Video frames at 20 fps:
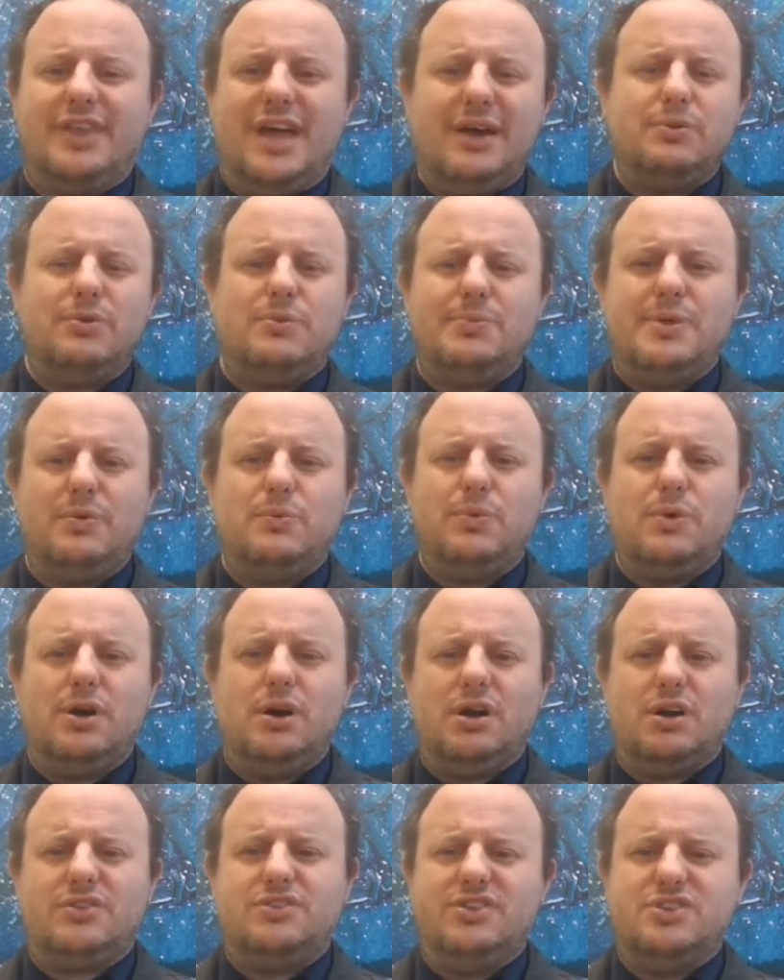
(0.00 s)
That will be
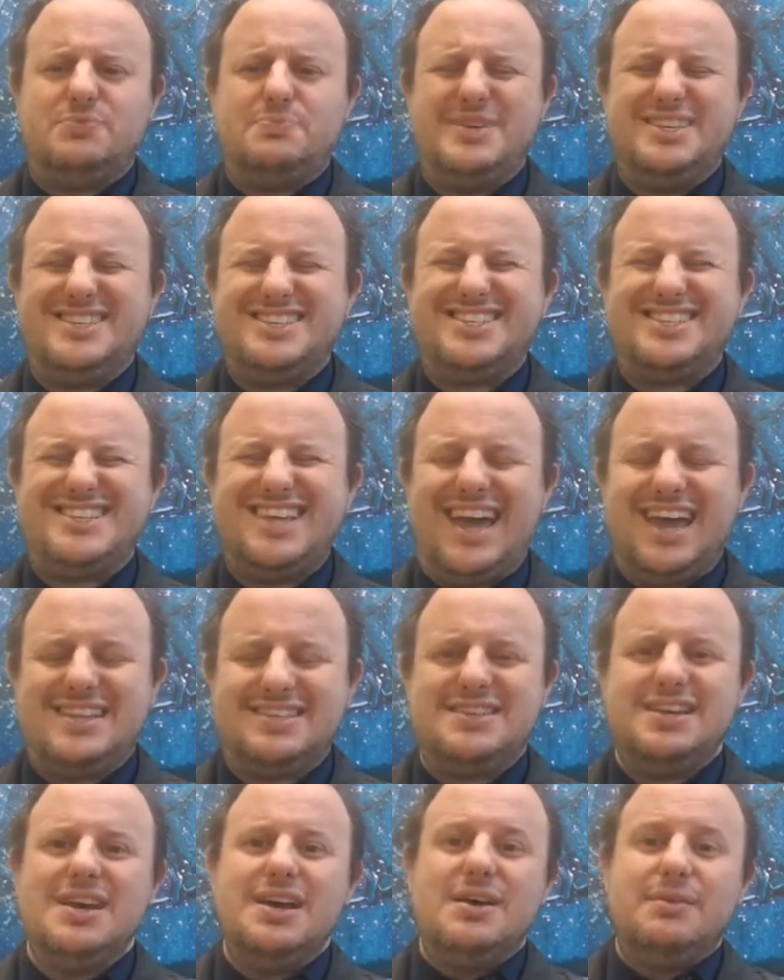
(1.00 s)
work that's been set
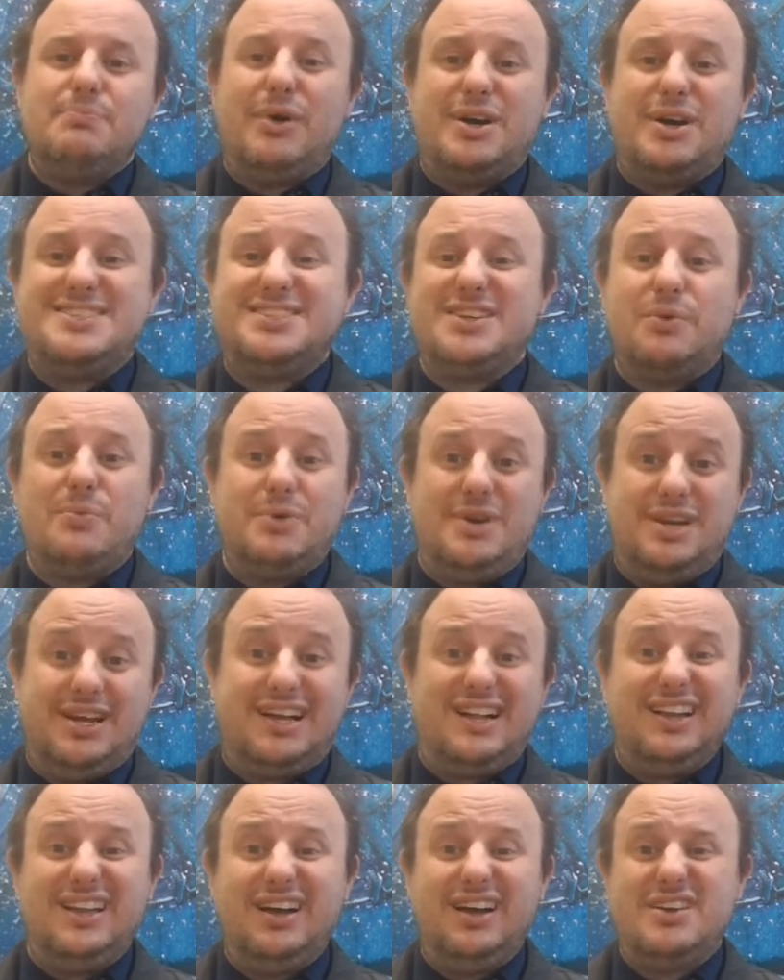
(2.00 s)
by someone
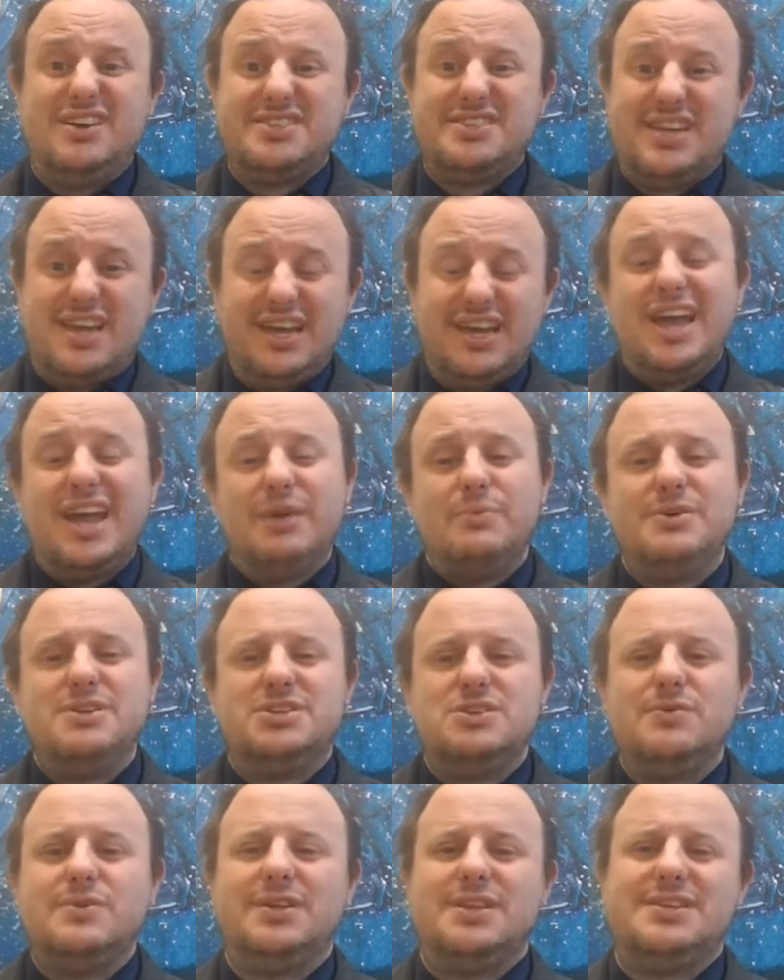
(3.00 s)
in class saying, hey, we're
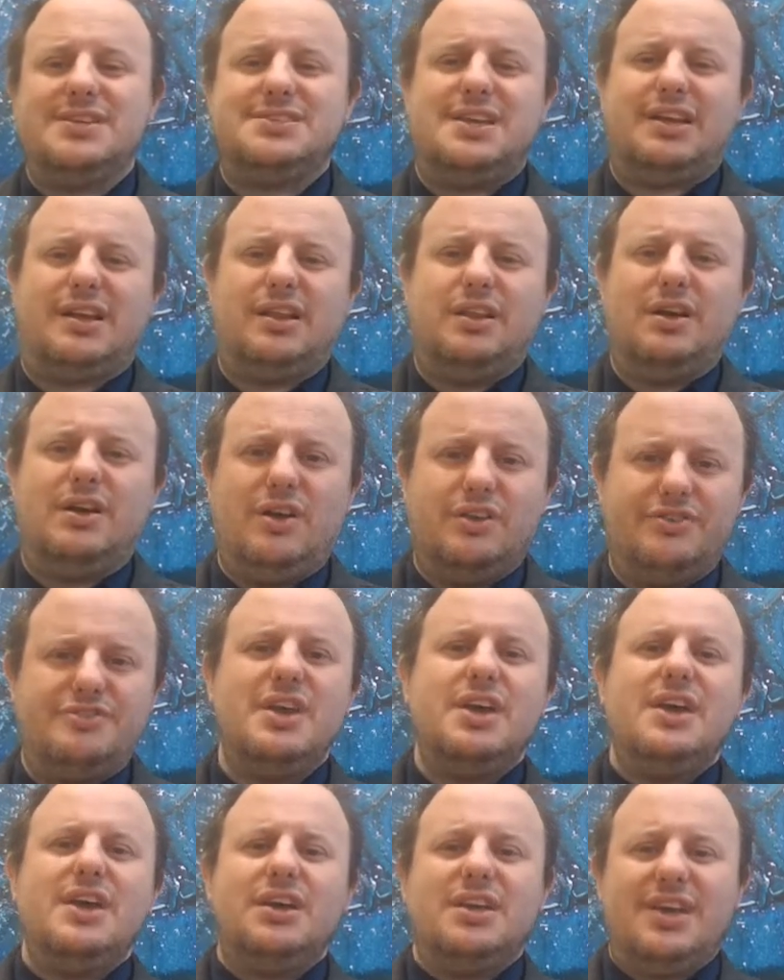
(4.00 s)
doing this in class,
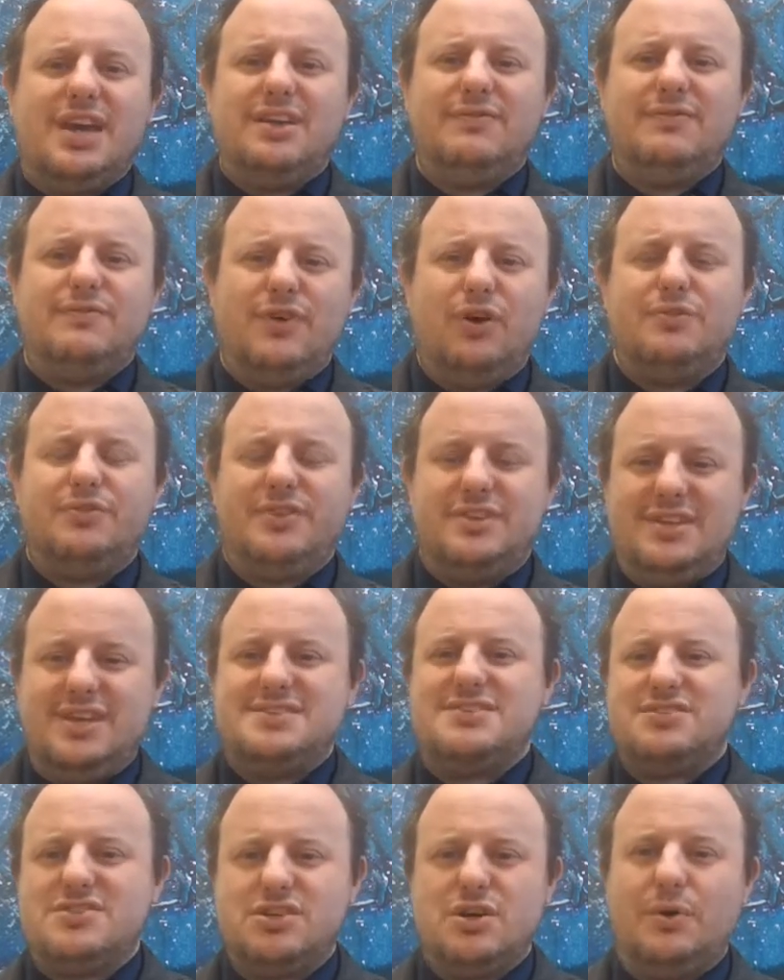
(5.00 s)
get involved in
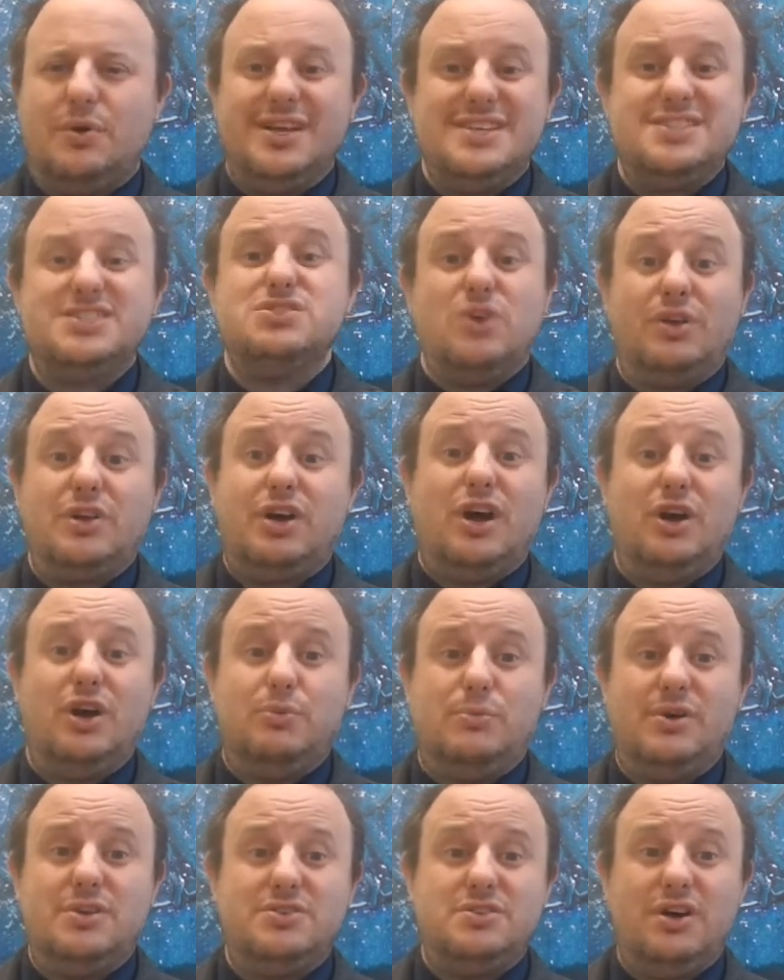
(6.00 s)
this and so on. It's not a
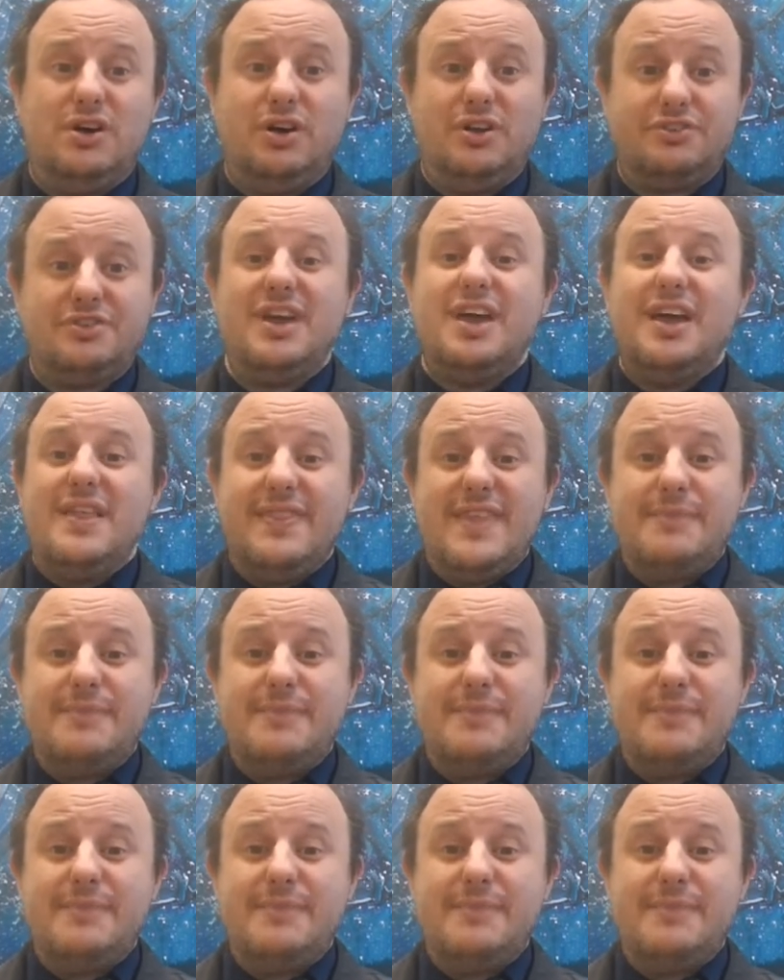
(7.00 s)
homework task.